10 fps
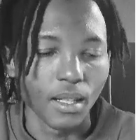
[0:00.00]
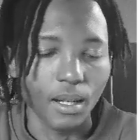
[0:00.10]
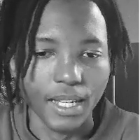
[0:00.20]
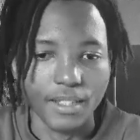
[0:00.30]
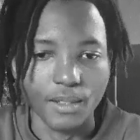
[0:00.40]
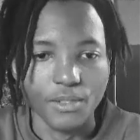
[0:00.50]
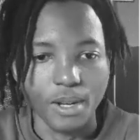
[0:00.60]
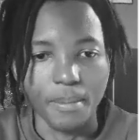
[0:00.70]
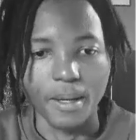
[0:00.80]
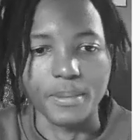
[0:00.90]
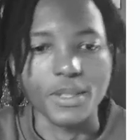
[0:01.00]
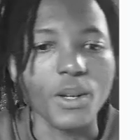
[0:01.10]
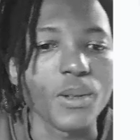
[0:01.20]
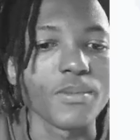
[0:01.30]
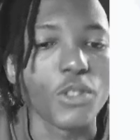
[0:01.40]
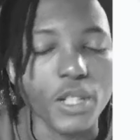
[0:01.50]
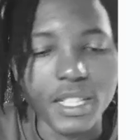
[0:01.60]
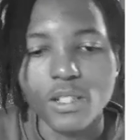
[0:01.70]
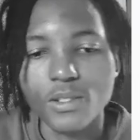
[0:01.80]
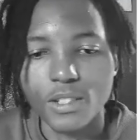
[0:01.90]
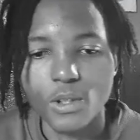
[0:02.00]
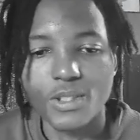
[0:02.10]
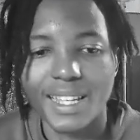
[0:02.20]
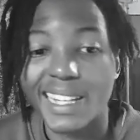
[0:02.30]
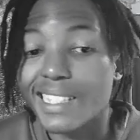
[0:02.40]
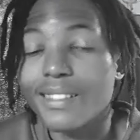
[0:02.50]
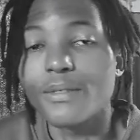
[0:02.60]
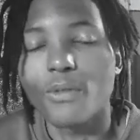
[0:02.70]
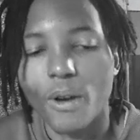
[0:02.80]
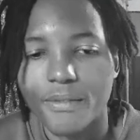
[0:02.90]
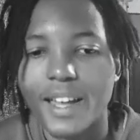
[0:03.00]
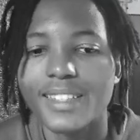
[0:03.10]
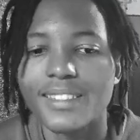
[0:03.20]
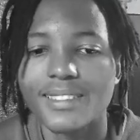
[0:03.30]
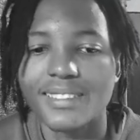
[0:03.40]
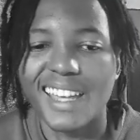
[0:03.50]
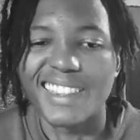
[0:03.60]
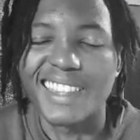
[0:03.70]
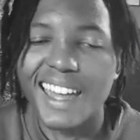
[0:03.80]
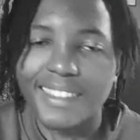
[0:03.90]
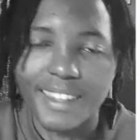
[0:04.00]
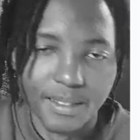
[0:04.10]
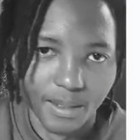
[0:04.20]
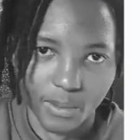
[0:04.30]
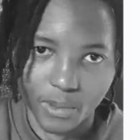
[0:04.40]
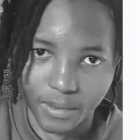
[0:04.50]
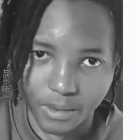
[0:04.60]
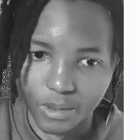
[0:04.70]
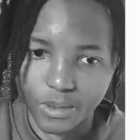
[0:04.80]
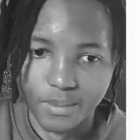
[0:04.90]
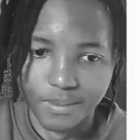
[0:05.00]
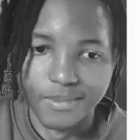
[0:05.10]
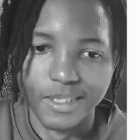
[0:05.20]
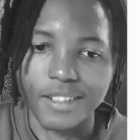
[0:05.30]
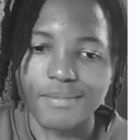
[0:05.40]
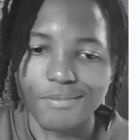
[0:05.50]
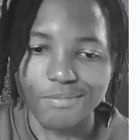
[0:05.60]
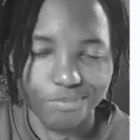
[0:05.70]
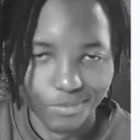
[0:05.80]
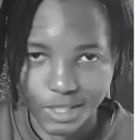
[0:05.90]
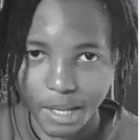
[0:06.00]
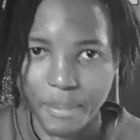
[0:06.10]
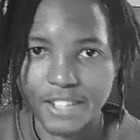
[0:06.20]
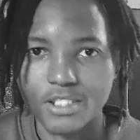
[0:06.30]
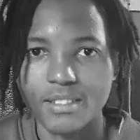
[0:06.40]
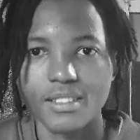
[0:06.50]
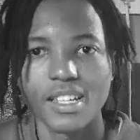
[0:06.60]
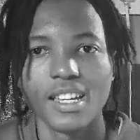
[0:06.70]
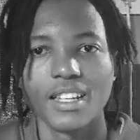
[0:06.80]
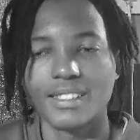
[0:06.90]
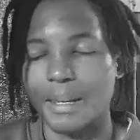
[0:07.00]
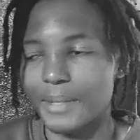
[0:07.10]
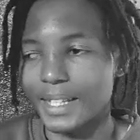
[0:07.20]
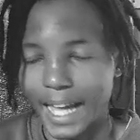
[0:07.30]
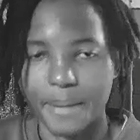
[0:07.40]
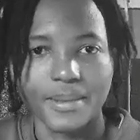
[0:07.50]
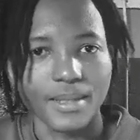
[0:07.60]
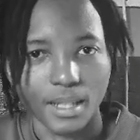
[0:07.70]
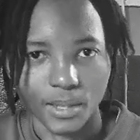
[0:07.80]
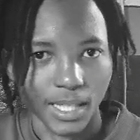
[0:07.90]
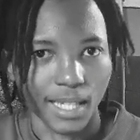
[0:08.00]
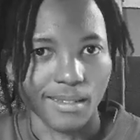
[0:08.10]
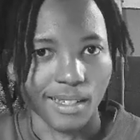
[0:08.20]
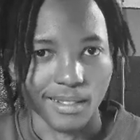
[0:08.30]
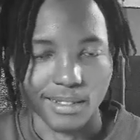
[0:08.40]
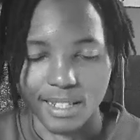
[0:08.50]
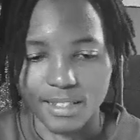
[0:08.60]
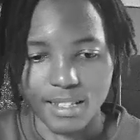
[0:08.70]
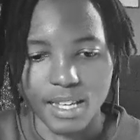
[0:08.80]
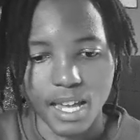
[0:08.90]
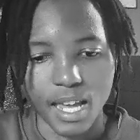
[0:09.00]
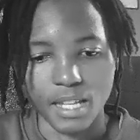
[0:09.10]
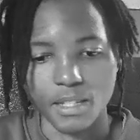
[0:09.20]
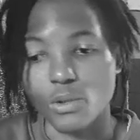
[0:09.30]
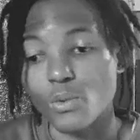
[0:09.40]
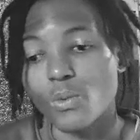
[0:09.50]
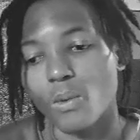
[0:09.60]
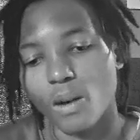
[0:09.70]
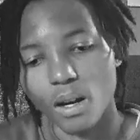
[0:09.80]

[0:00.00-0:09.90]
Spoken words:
Okay, so let's wrap up. So trigger nodes are nodes that listen for events and then they start workflows. Right? So imagine something happens out there in the internet. You